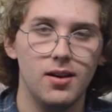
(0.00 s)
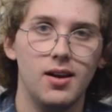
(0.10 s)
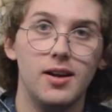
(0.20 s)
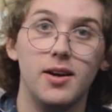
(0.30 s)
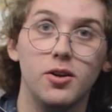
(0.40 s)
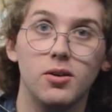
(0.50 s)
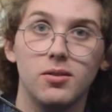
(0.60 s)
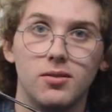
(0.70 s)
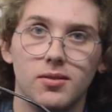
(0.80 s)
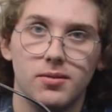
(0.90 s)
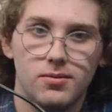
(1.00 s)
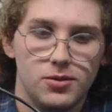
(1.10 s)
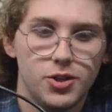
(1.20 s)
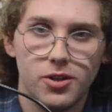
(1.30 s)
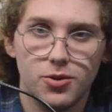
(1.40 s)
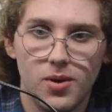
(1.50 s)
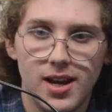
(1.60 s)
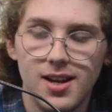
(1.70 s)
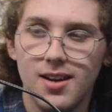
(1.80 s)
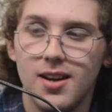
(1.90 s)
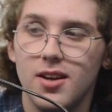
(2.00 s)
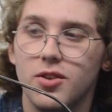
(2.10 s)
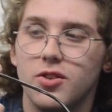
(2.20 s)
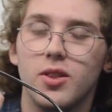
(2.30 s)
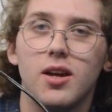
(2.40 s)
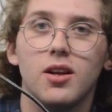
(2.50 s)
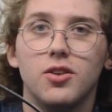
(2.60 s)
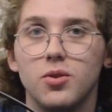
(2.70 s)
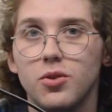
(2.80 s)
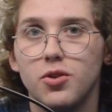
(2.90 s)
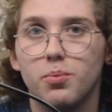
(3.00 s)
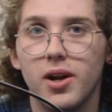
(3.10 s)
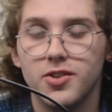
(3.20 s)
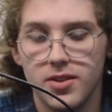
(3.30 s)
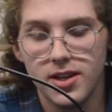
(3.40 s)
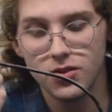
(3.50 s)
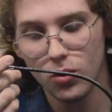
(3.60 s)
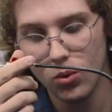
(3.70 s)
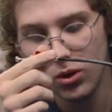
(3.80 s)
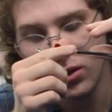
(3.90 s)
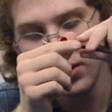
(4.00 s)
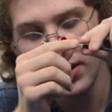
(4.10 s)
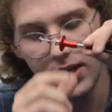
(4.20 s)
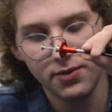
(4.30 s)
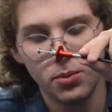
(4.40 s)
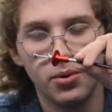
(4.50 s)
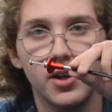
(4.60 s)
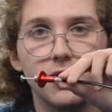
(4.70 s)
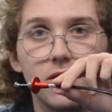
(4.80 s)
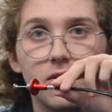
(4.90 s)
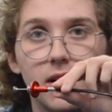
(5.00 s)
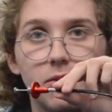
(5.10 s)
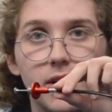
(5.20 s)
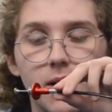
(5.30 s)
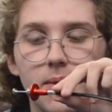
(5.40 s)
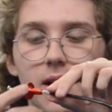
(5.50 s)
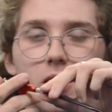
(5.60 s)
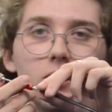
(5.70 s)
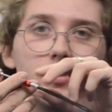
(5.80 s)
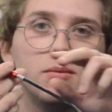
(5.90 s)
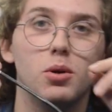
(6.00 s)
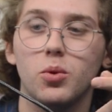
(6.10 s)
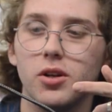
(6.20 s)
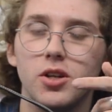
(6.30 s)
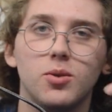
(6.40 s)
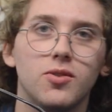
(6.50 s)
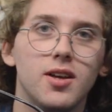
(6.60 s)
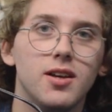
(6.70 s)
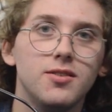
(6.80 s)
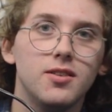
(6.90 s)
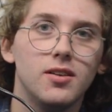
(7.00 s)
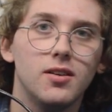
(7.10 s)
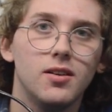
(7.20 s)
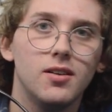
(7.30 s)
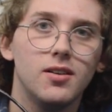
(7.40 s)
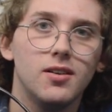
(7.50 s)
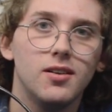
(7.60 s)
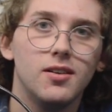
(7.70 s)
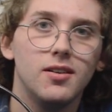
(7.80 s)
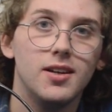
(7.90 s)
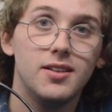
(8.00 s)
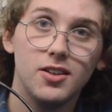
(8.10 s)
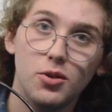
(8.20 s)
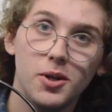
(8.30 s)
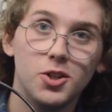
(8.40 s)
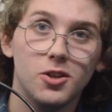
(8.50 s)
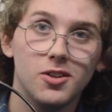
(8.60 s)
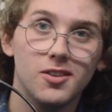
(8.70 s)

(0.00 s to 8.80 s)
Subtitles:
and now your shutter's ready. So then as soon as you press this, or if you press this lever down there, but we're going to use this, it takes your picture.